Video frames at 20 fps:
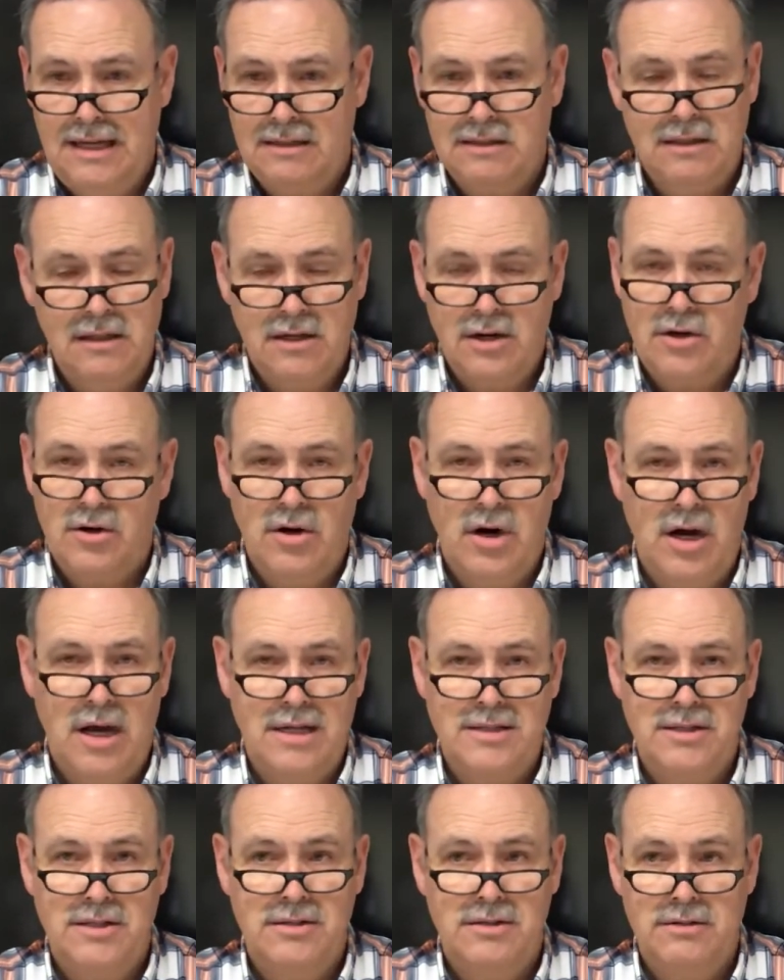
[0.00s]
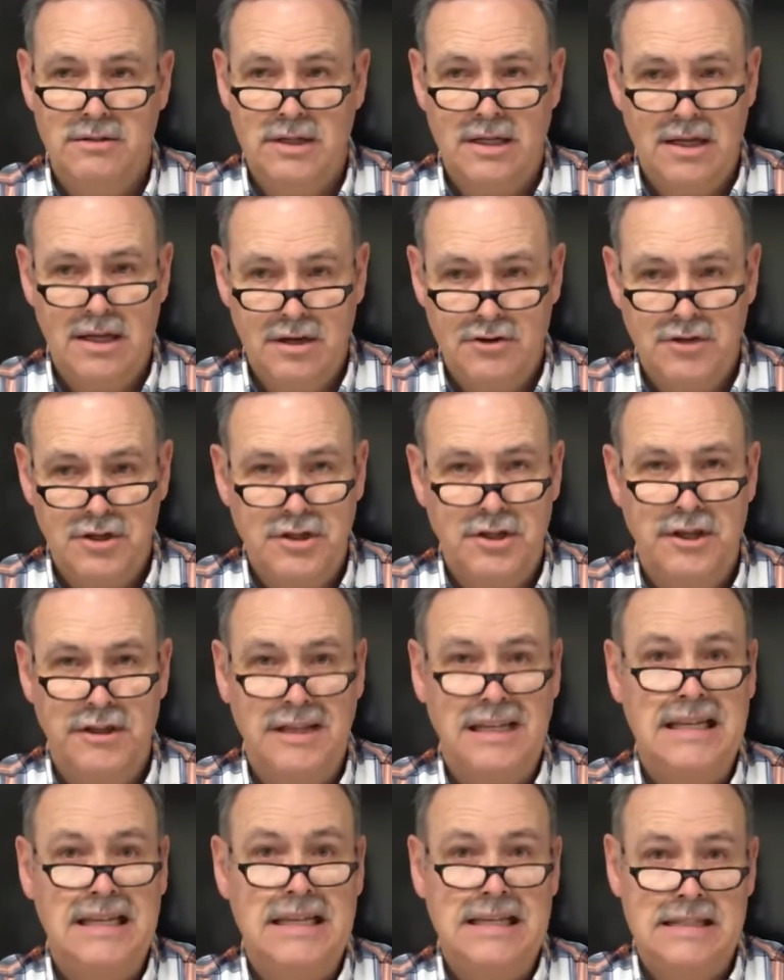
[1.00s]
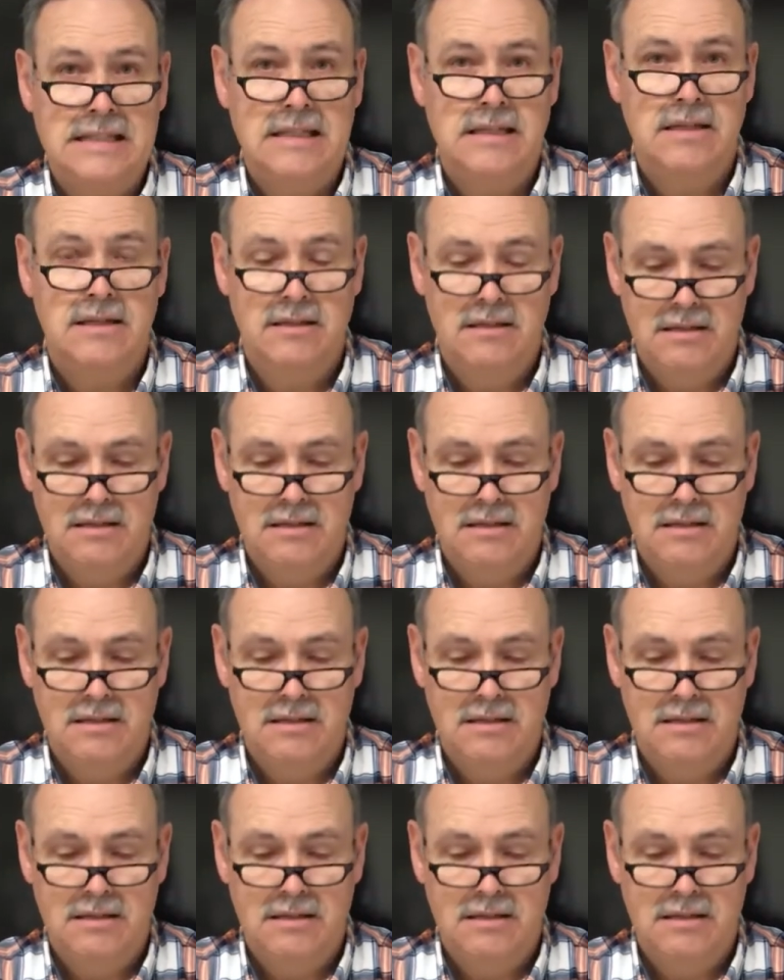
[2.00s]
clear across the country to the east.